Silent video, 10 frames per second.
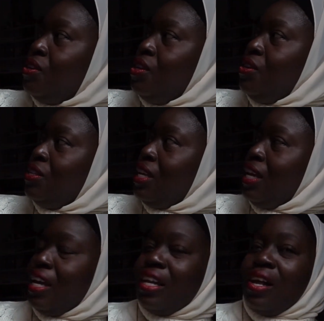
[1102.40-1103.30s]
use
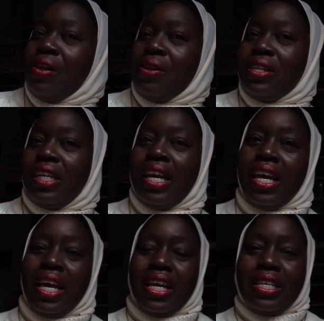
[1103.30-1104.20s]
it and hold
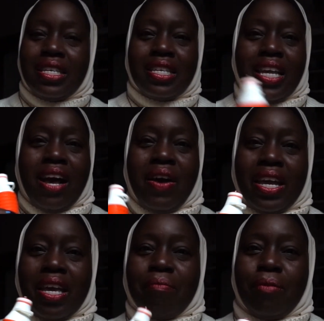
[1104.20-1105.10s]
it. And this is how I
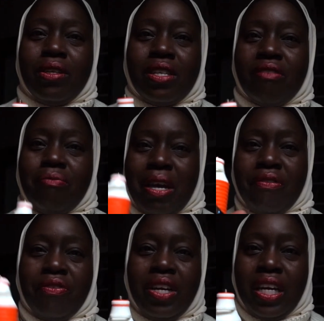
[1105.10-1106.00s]
get most of my
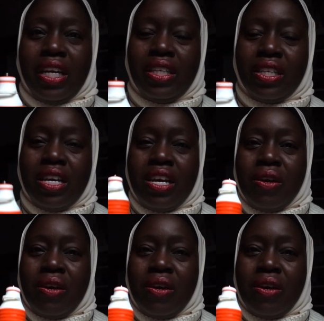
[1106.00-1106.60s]
footage